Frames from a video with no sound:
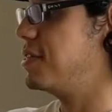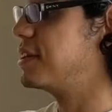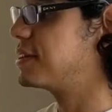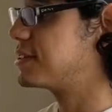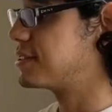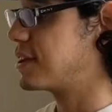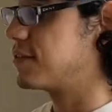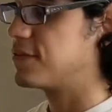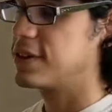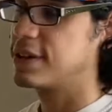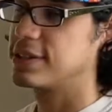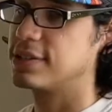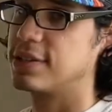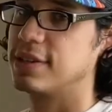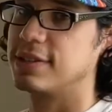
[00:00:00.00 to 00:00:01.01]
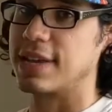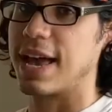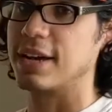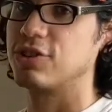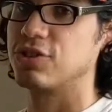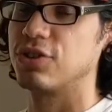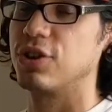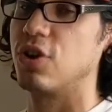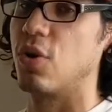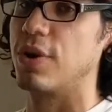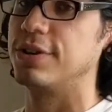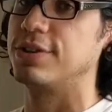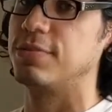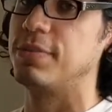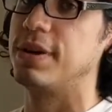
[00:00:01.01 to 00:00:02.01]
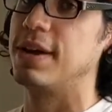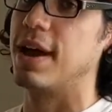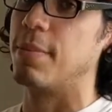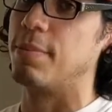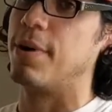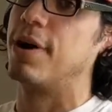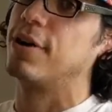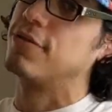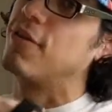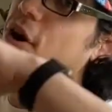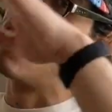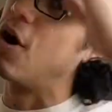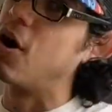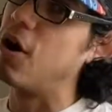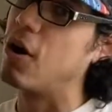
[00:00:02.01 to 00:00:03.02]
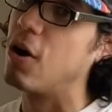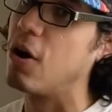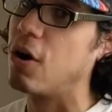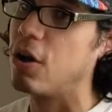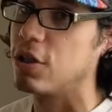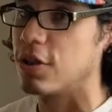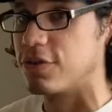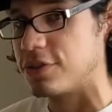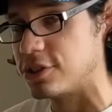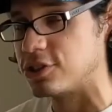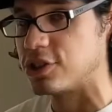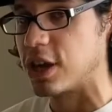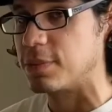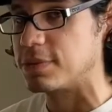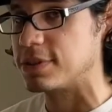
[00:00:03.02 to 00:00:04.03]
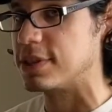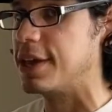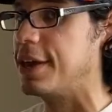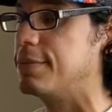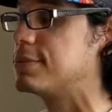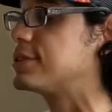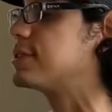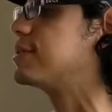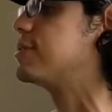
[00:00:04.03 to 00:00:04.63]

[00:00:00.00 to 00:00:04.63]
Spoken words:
this suffix is actually going to be a part of all of the shapes' names,